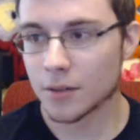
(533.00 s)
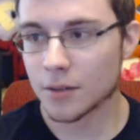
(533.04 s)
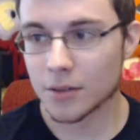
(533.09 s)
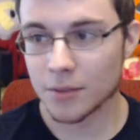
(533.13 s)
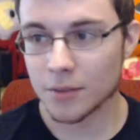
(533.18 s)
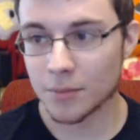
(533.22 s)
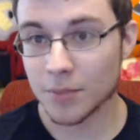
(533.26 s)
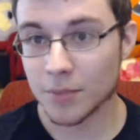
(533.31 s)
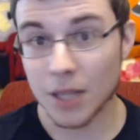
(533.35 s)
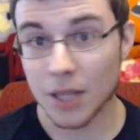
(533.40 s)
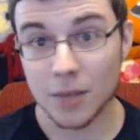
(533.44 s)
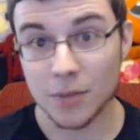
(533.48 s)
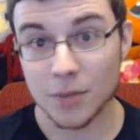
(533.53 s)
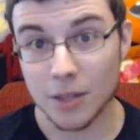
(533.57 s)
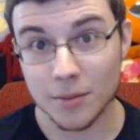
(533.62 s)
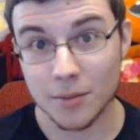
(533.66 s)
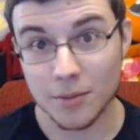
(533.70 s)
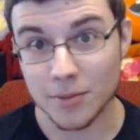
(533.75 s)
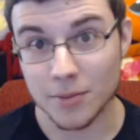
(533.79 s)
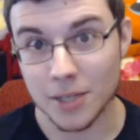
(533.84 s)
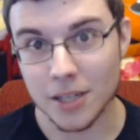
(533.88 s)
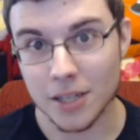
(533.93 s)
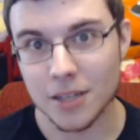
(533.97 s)
blah blah
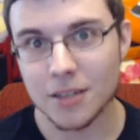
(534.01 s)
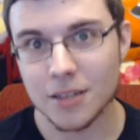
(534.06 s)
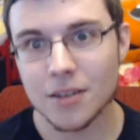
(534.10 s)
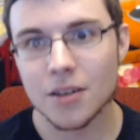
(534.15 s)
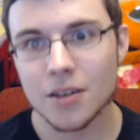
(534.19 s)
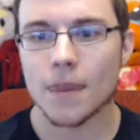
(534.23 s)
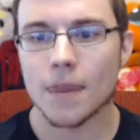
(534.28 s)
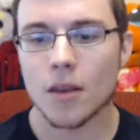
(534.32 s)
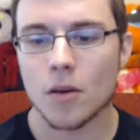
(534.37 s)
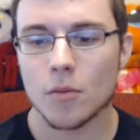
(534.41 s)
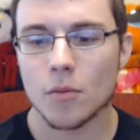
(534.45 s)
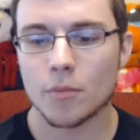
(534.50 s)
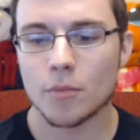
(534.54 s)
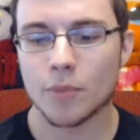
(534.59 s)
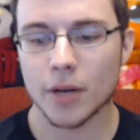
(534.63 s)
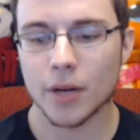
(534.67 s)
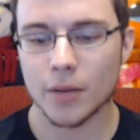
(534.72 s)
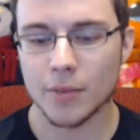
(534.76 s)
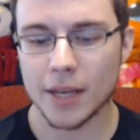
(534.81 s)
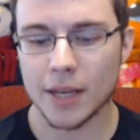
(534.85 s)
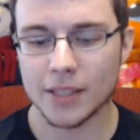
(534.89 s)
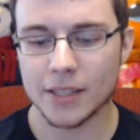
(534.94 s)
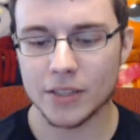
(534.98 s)
blah blah. But
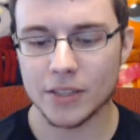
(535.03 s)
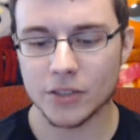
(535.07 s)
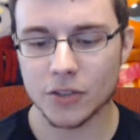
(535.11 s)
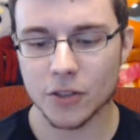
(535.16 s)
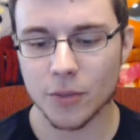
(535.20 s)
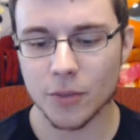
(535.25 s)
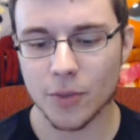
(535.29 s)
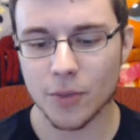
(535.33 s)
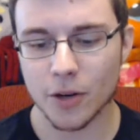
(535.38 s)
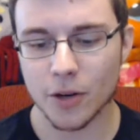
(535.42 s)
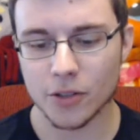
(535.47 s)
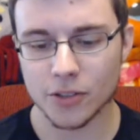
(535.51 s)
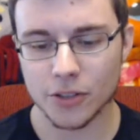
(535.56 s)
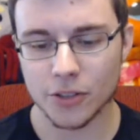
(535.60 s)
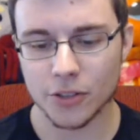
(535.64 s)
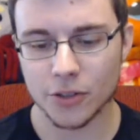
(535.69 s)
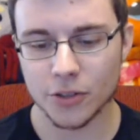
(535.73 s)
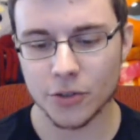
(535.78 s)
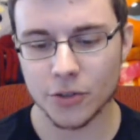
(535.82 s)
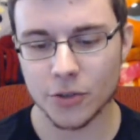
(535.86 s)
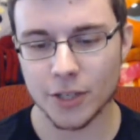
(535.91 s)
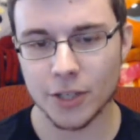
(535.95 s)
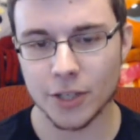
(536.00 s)
it makes it so the person
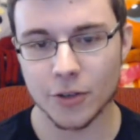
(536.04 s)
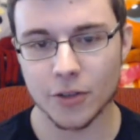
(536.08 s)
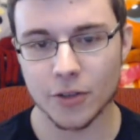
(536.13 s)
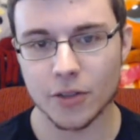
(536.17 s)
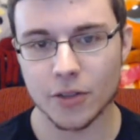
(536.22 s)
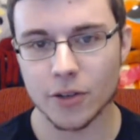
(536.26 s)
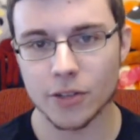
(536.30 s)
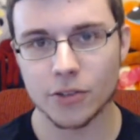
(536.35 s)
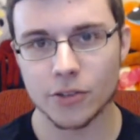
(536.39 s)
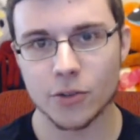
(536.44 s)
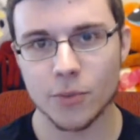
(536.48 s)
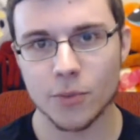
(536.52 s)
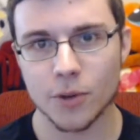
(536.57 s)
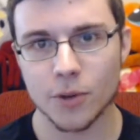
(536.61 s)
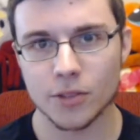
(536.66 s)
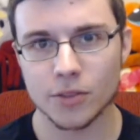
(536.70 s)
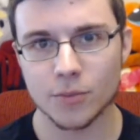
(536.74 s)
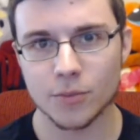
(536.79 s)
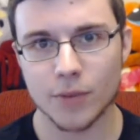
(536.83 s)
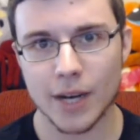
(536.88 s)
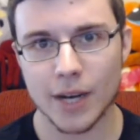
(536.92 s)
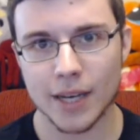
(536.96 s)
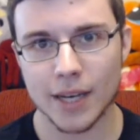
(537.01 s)
who in your 32
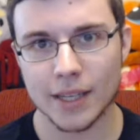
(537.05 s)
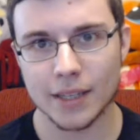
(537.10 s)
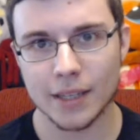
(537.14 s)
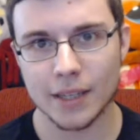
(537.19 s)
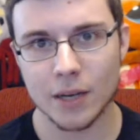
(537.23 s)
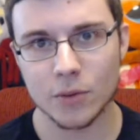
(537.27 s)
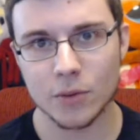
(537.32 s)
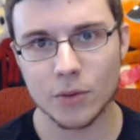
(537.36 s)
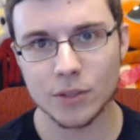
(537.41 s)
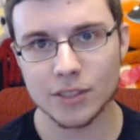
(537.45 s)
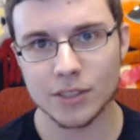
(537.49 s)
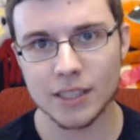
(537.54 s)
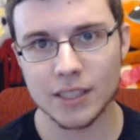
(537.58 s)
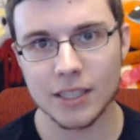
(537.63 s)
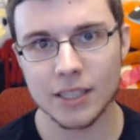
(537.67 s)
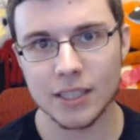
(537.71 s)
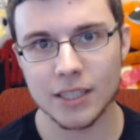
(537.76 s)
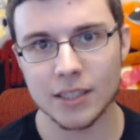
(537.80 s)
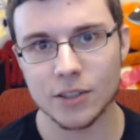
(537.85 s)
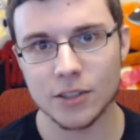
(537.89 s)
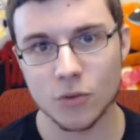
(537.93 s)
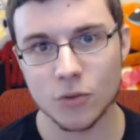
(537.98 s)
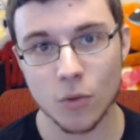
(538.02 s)
person bracket that was
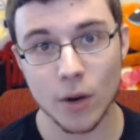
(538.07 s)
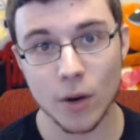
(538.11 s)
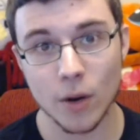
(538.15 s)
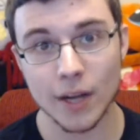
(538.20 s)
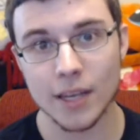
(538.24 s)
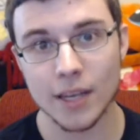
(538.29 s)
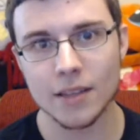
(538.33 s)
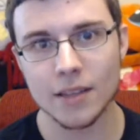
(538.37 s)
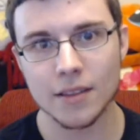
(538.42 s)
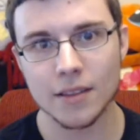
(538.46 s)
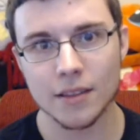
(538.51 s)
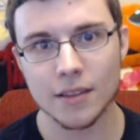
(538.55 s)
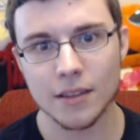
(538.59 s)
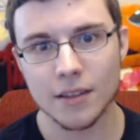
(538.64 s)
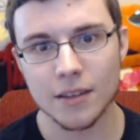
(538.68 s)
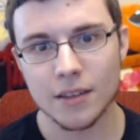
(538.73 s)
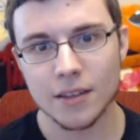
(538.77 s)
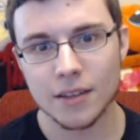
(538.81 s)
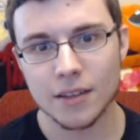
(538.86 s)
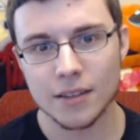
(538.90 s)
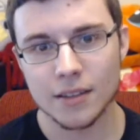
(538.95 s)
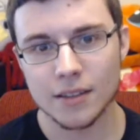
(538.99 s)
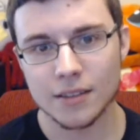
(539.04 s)
seeded 20th
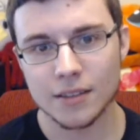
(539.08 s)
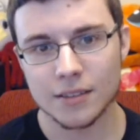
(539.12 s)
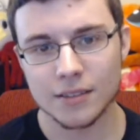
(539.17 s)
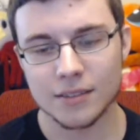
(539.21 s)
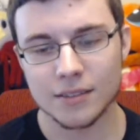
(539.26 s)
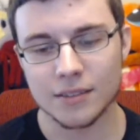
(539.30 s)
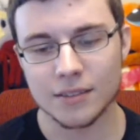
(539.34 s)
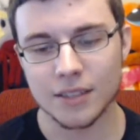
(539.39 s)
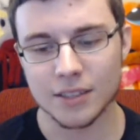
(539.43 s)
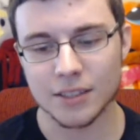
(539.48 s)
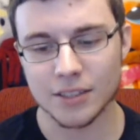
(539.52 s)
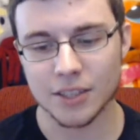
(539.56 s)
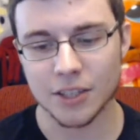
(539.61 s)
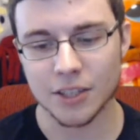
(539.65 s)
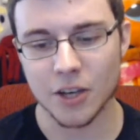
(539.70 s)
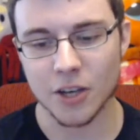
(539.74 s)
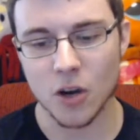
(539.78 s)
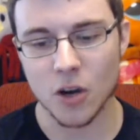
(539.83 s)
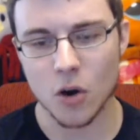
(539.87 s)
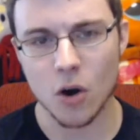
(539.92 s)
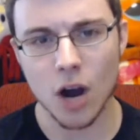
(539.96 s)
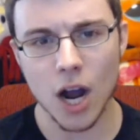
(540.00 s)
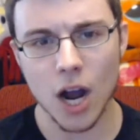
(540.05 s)
doesn't
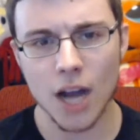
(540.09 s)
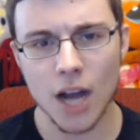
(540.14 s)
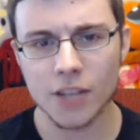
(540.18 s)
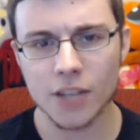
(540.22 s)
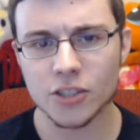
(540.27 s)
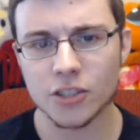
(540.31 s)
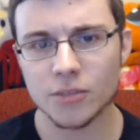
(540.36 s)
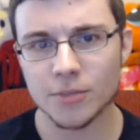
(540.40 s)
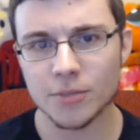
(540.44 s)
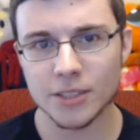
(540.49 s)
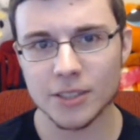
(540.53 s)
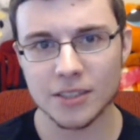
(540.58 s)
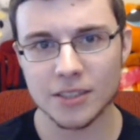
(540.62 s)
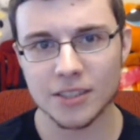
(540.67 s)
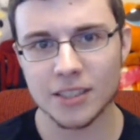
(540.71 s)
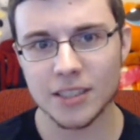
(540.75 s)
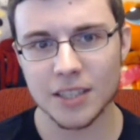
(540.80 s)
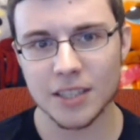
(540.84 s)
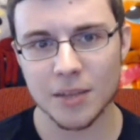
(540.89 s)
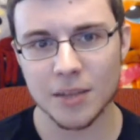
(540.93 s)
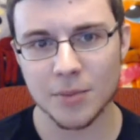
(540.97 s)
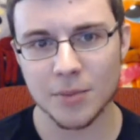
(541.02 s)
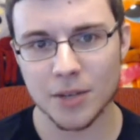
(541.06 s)
go, I should have been
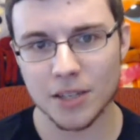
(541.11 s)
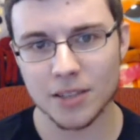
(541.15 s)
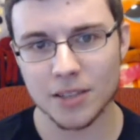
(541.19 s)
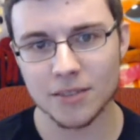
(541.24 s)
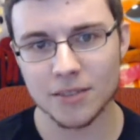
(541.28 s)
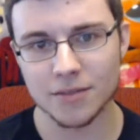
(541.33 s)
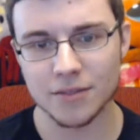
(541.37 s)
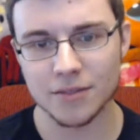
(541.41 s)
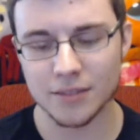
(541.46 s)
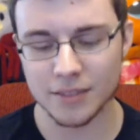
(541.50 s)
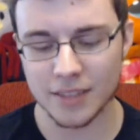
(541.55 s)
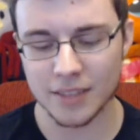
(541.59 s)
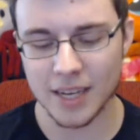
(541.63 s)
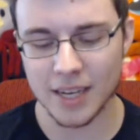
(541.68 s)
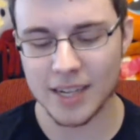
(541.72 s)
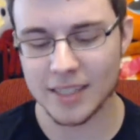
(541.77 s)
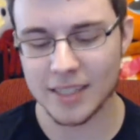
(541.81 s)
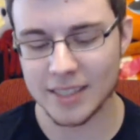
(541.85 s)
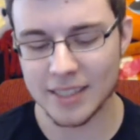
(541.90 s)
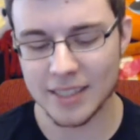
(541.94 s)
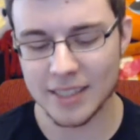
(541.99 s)
seated above 19 and